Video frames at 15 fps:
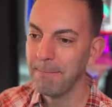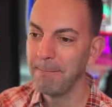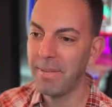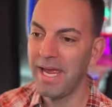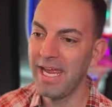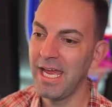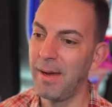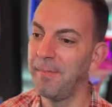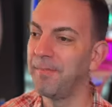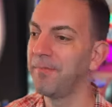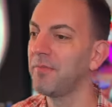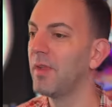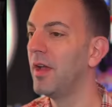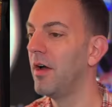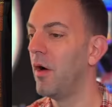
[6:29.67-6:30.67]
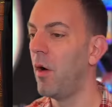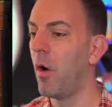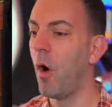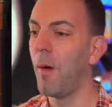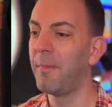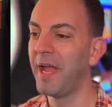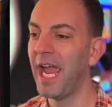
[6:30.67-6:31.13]
Bam.
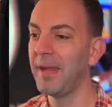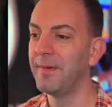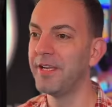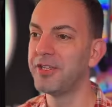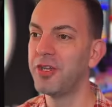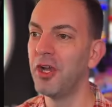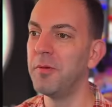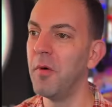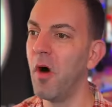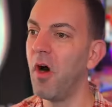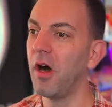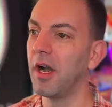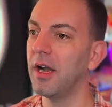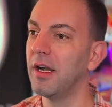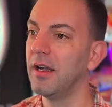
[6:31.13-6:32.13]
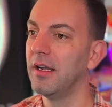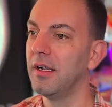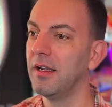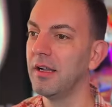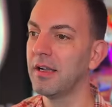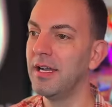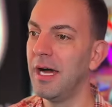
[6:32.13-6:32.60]
Oh, baby, two more.
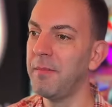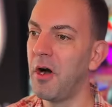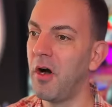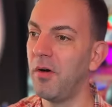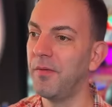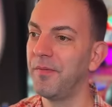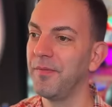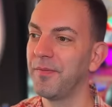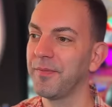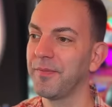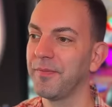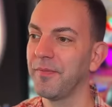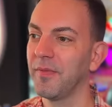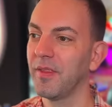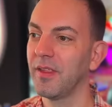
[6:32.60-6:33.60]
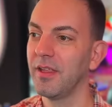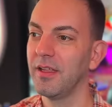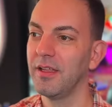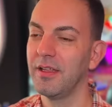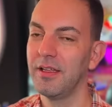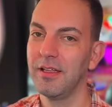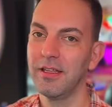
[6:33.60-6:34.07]
Come on.
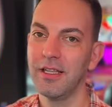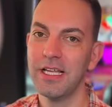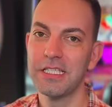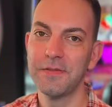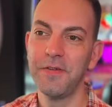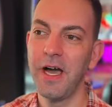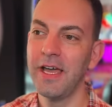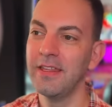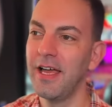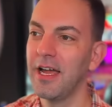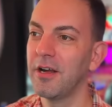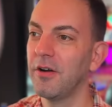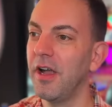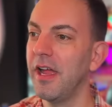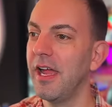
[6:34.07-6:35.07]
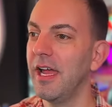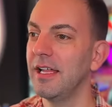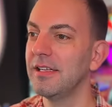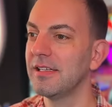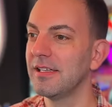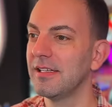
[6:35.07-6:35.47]
Let's find that grand.